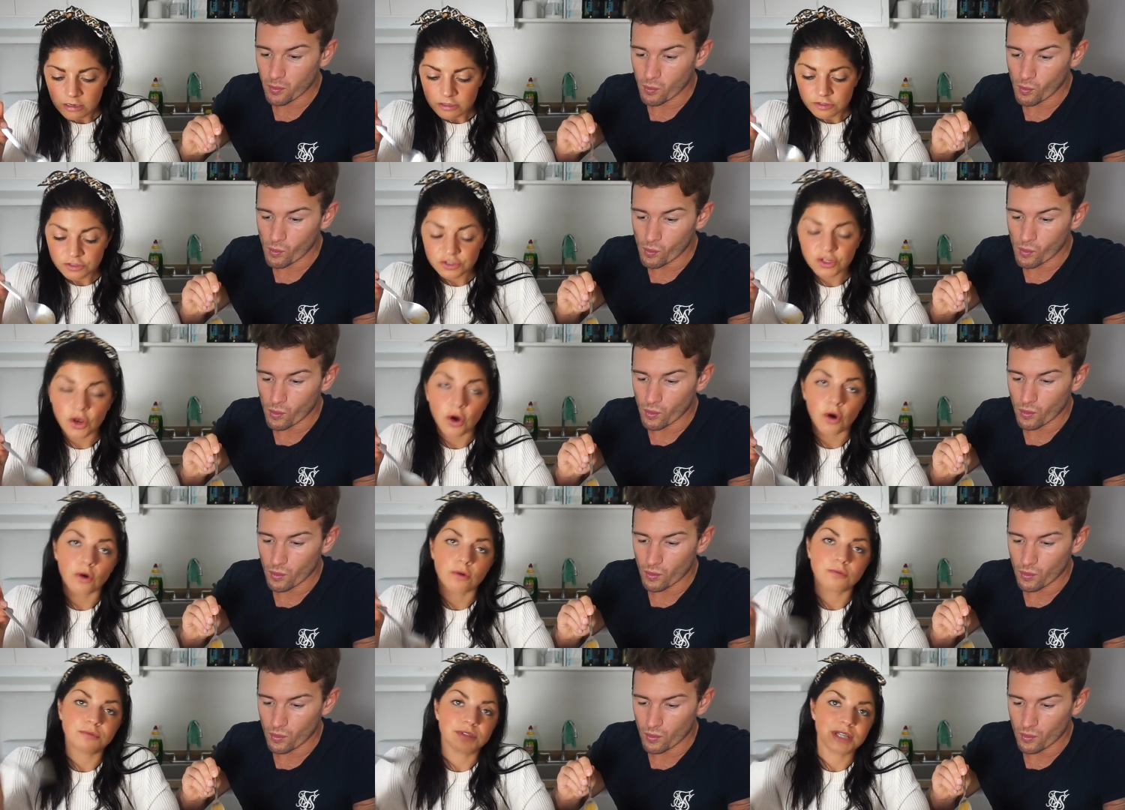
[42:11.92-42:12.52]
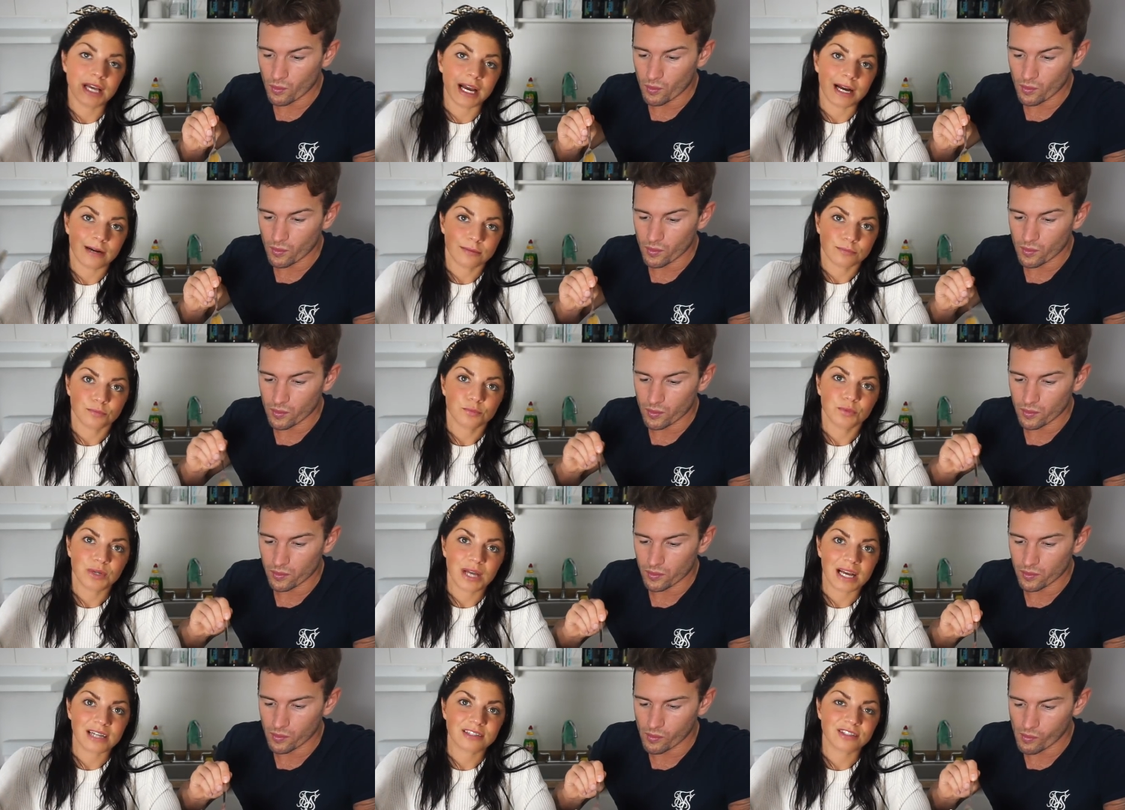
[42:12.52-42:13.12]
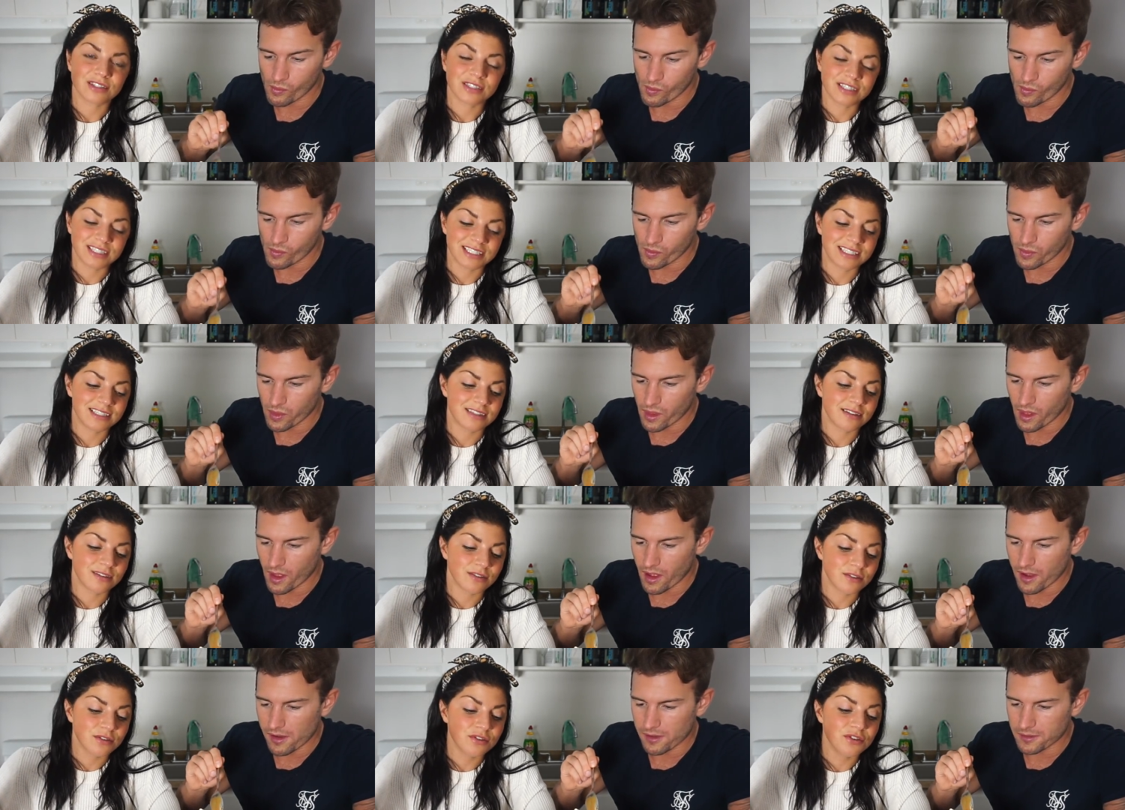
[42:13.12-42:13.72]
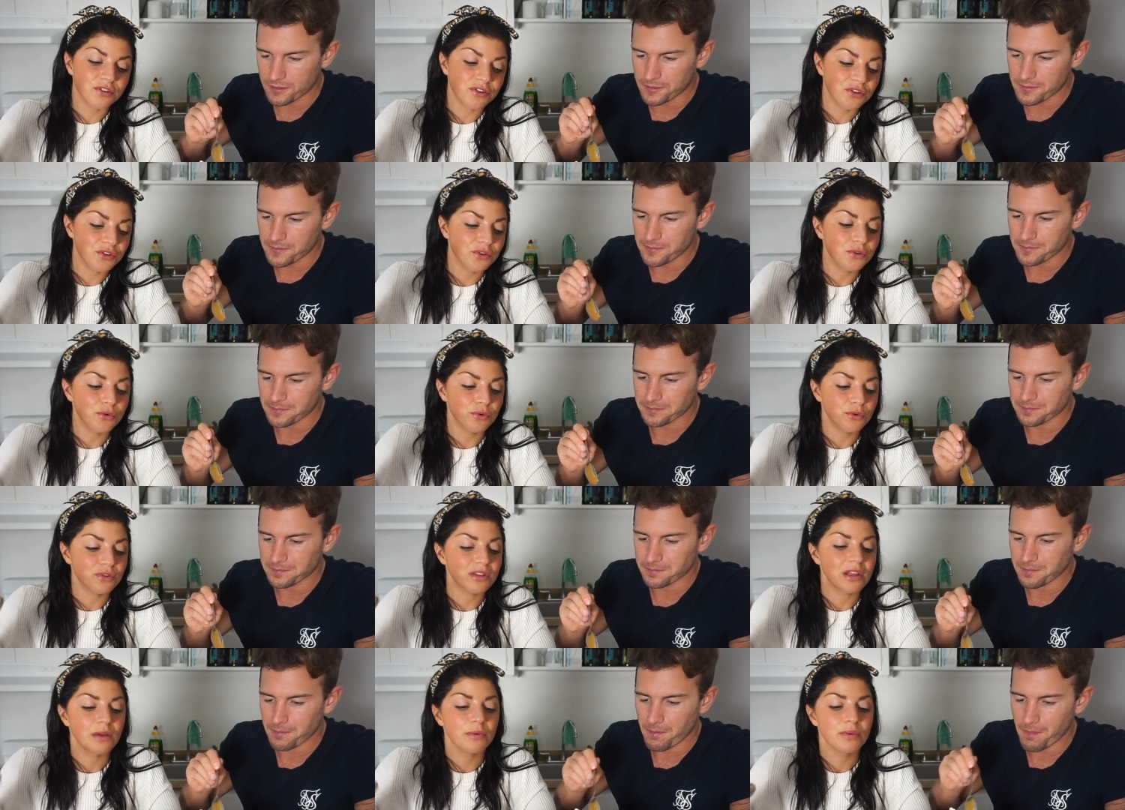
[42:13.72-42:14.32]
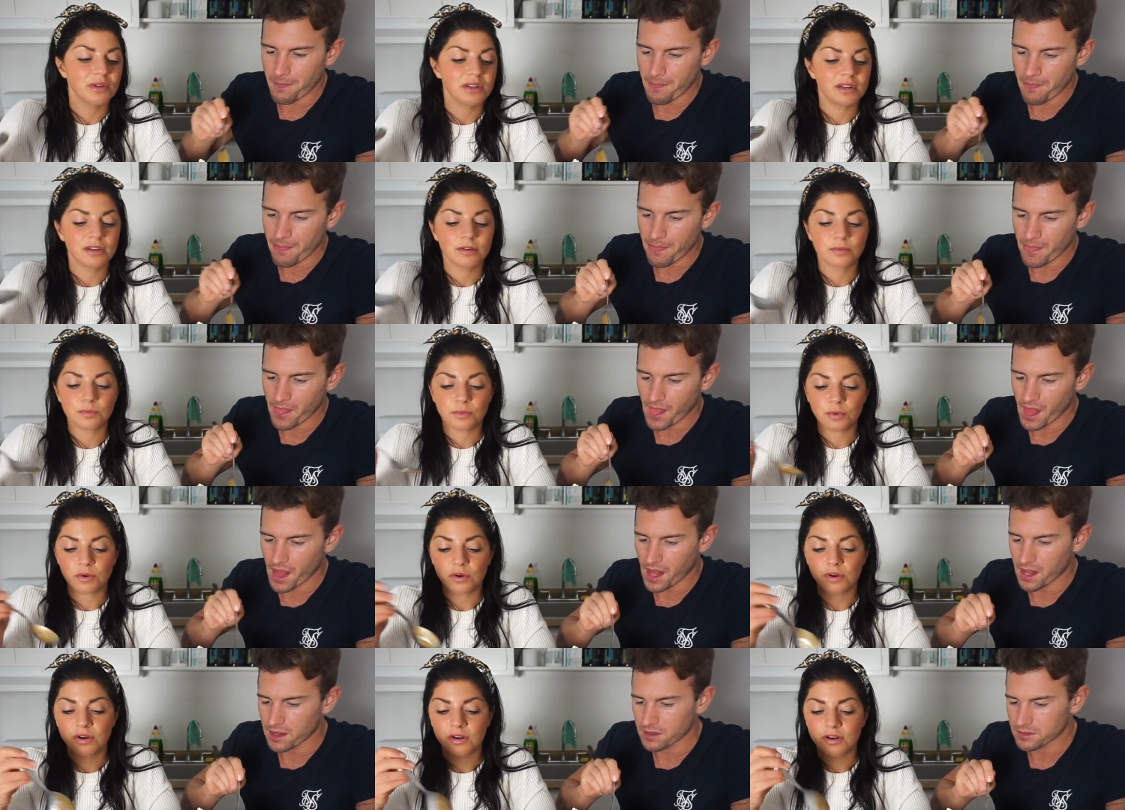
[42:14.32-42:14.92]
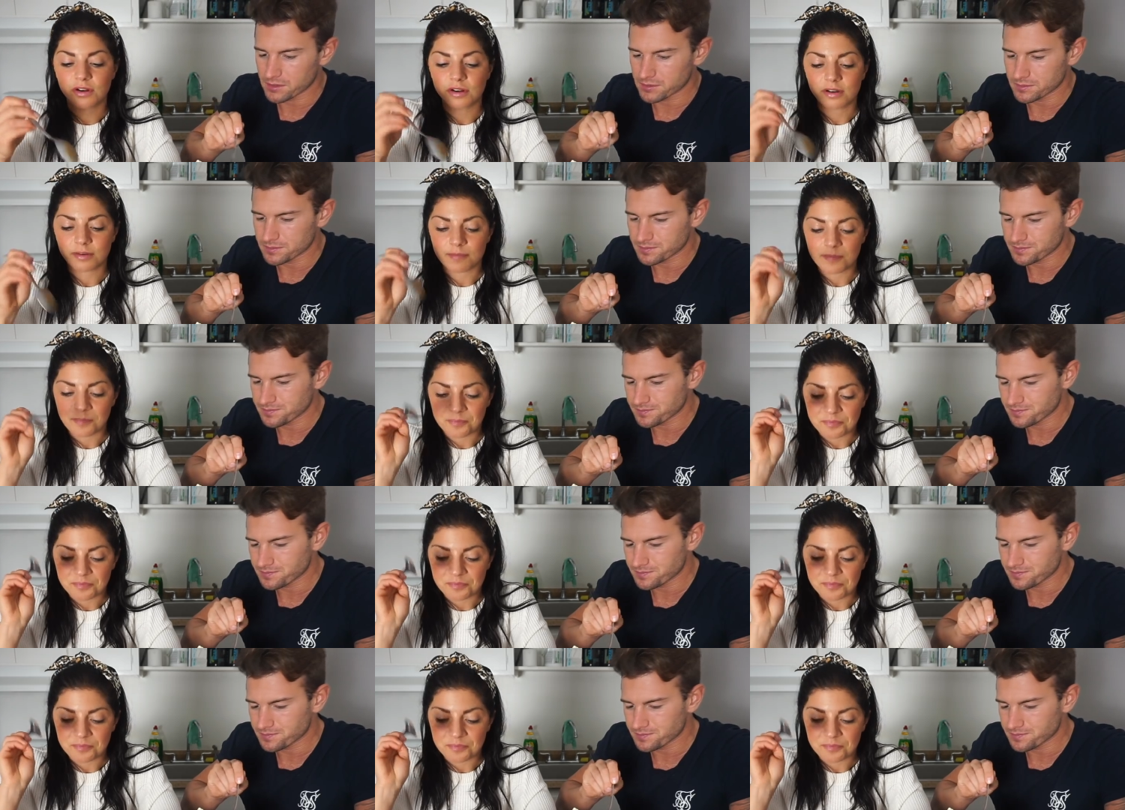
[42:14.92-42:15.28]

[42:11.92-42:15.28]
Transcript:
Speaker 1: So yeah, we actually knew that we weren't